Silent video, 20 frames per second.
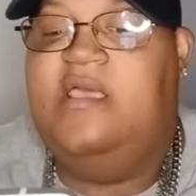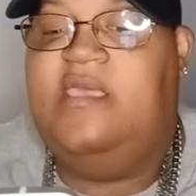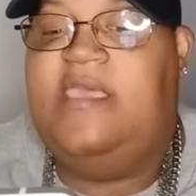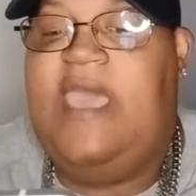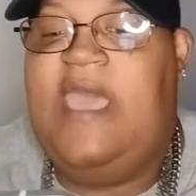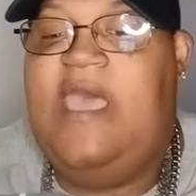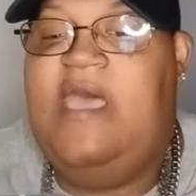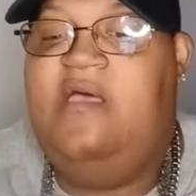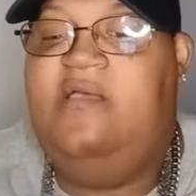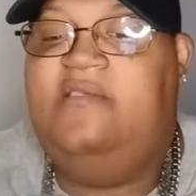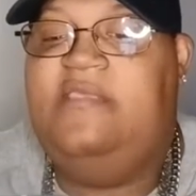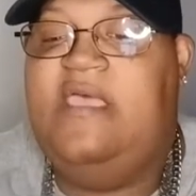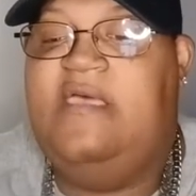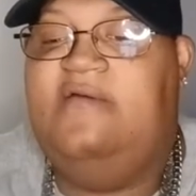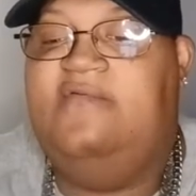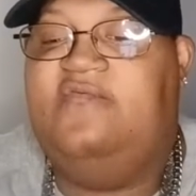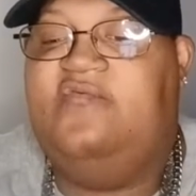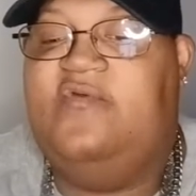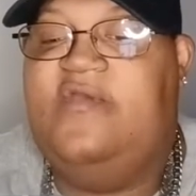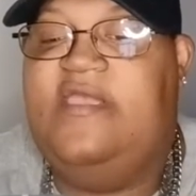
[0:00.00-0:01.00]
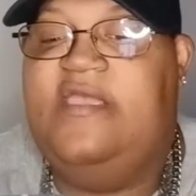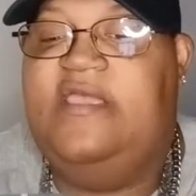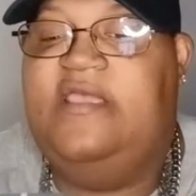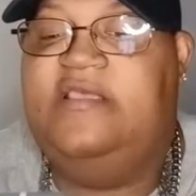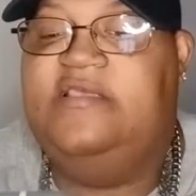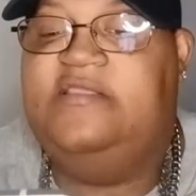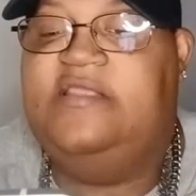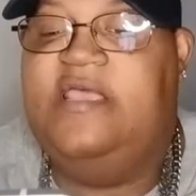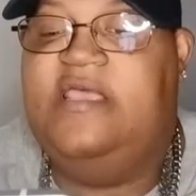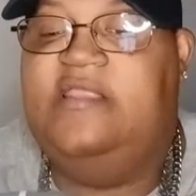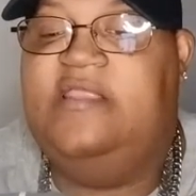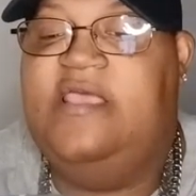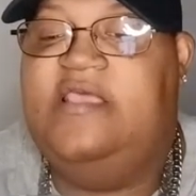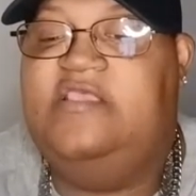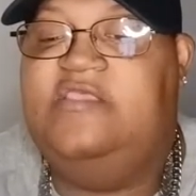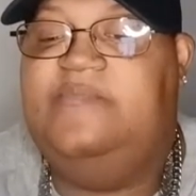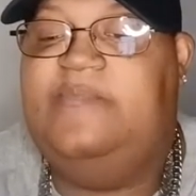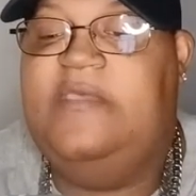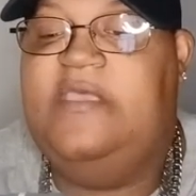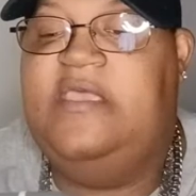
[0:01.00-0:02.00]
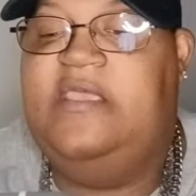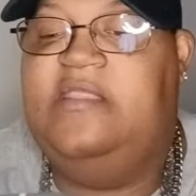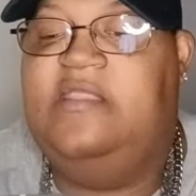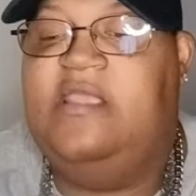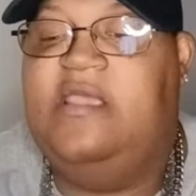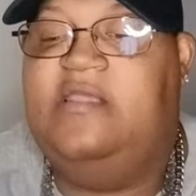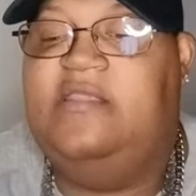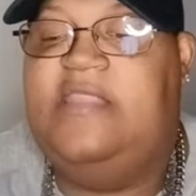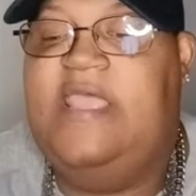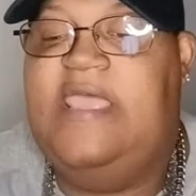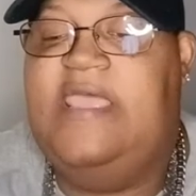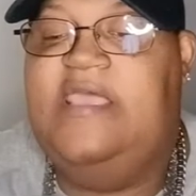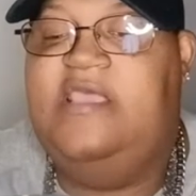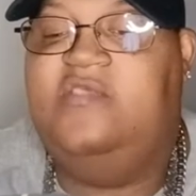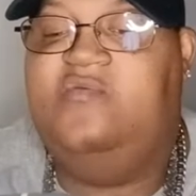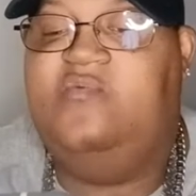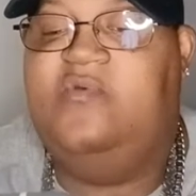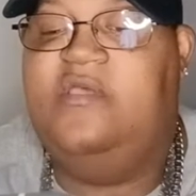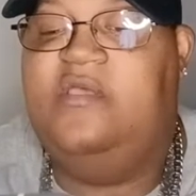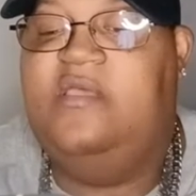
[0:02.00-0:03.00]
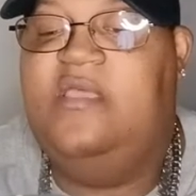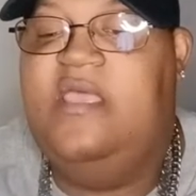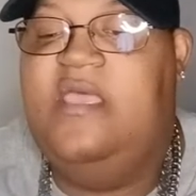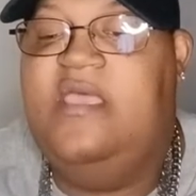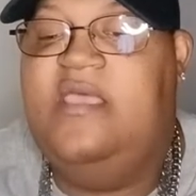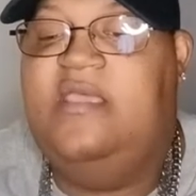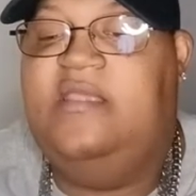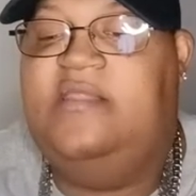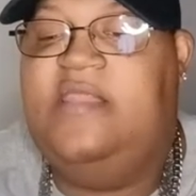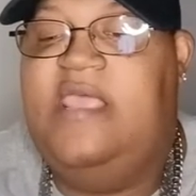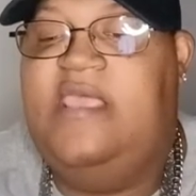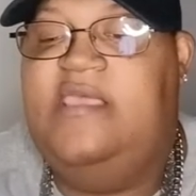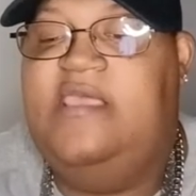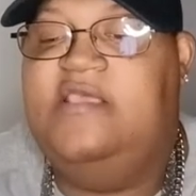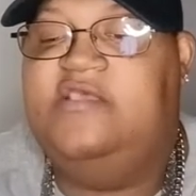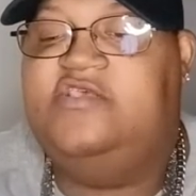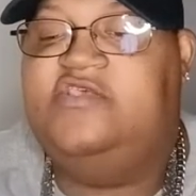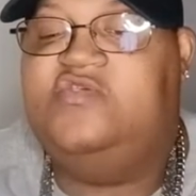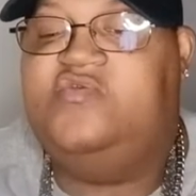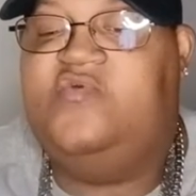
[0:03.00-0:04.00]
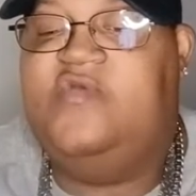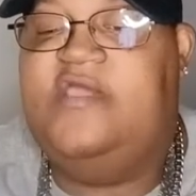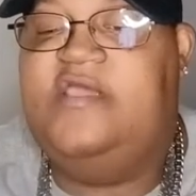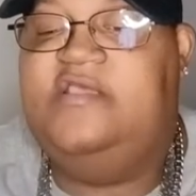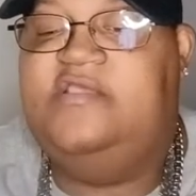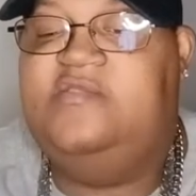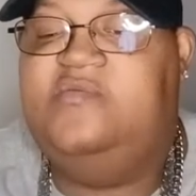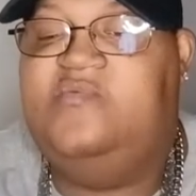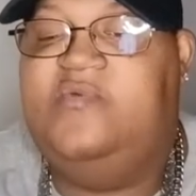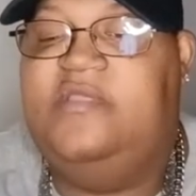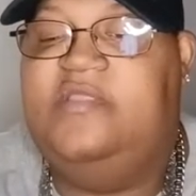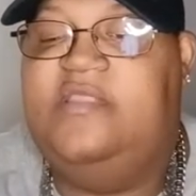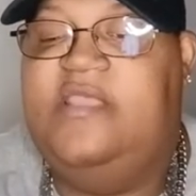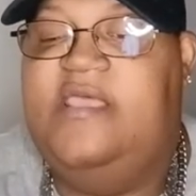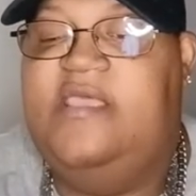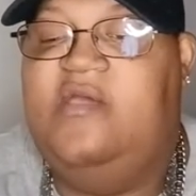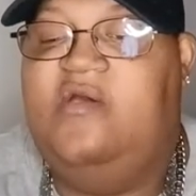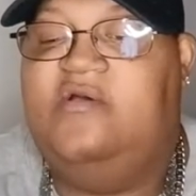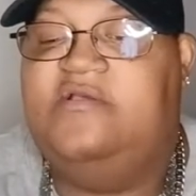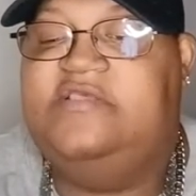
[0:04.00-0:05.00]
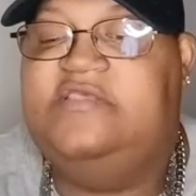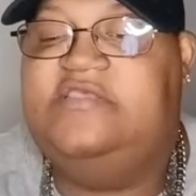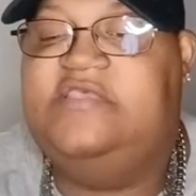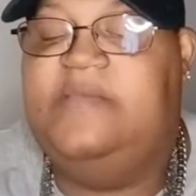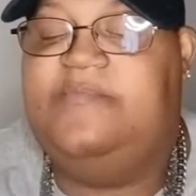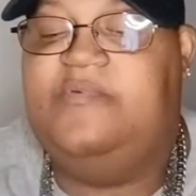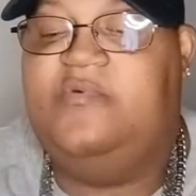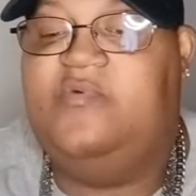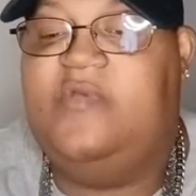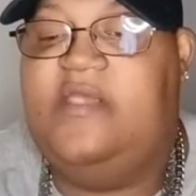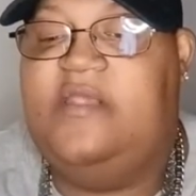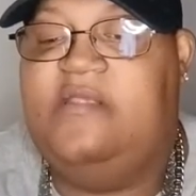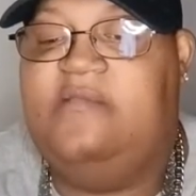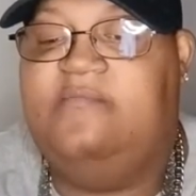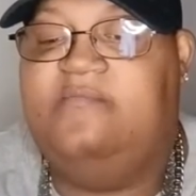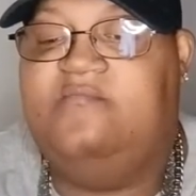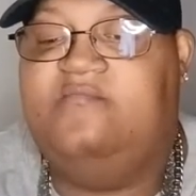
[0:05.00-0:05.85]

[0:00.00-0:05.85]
Cows have friends that they spend their days with. They get stressed when they are separated.